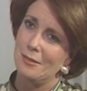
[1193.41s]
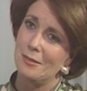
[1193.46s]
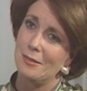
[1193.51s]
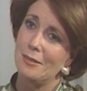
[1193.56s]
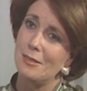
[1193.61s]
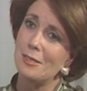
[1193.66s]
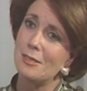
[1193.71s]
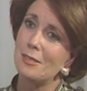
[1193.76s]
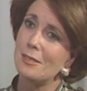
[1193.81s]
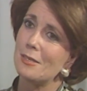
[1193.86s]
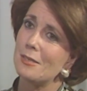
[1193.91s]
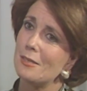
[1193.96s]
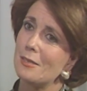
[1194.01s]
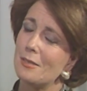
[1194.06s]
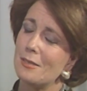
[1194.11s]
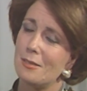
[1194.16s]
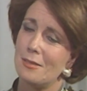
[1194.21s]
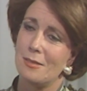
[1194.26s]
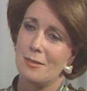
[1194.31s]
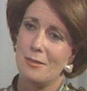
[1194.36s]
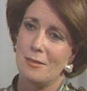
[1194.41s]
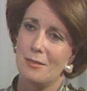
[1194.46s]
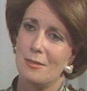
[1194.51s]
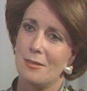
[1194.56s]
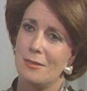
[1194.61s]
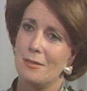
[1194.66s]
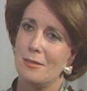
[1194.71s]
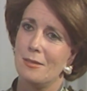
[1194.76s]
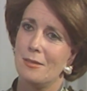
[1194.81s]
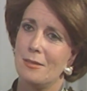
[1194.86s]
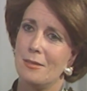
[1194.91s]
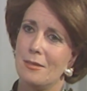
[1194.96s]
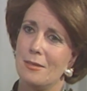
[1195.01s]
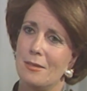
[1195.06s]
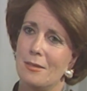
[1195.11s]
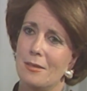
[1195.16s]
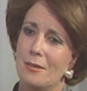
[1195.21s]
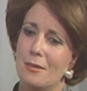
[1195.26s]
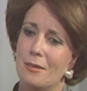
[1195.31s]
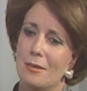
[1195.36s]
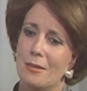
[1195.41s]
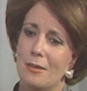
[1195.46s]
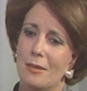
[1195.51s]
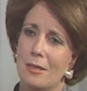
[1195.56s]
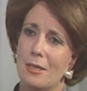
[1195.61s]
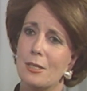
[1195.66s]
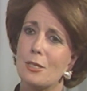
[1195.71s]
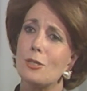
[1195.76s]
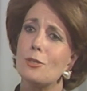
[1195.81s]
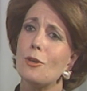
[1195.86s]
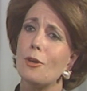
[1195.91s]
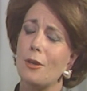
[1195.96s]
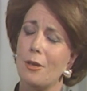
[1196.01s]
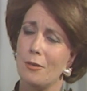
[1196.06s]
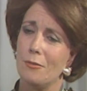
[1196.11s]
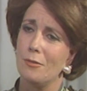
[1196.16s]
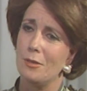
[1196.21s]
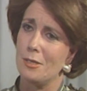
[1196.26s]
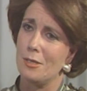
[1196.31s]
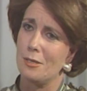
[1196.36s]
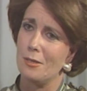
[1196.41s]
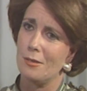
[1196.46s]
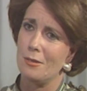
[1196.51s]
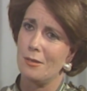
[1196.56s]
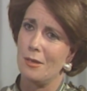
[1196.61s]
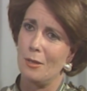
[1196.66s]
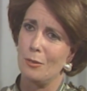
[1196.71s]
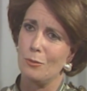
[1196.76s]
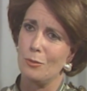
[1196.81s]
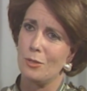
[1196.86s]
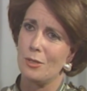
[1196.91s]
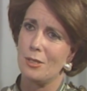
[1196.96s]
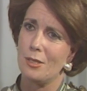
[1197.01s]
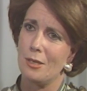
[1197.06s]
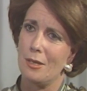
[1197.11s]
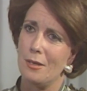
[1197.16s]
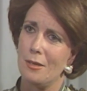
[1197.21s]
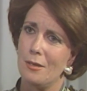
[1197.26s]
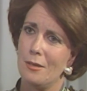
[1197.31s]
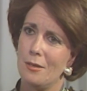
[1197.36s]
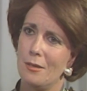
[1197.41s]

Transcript: this historic visit, I would say.